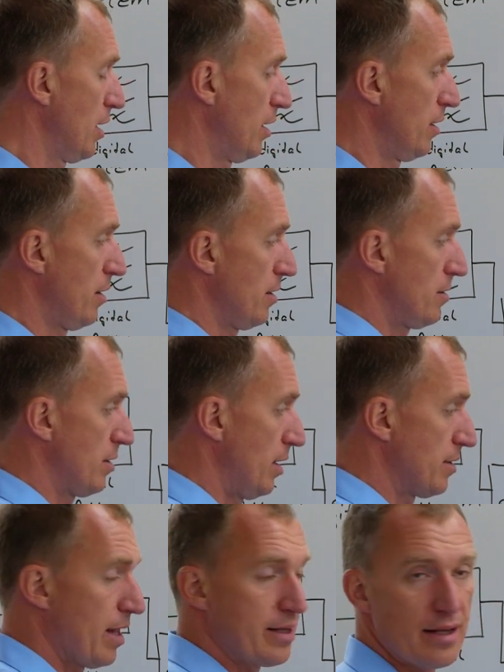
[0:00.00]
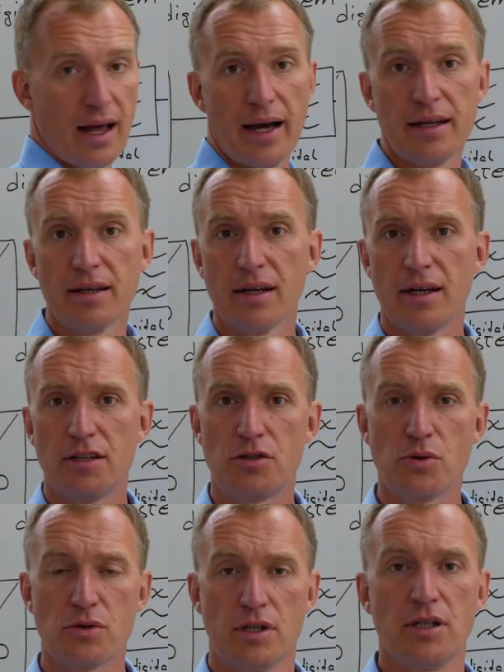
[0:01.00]
this line, is
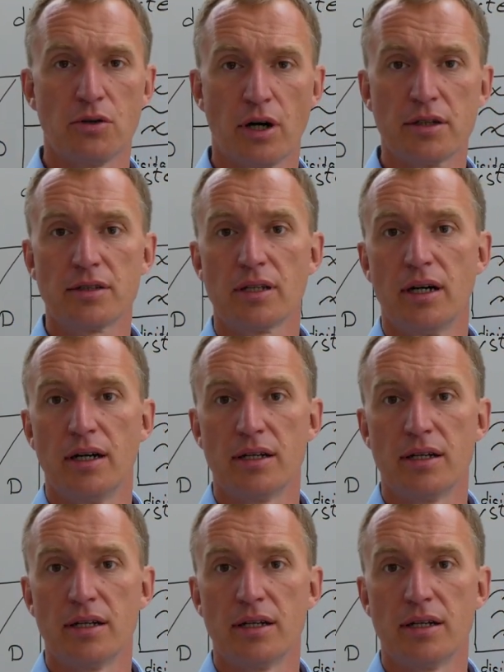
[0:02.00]
usually not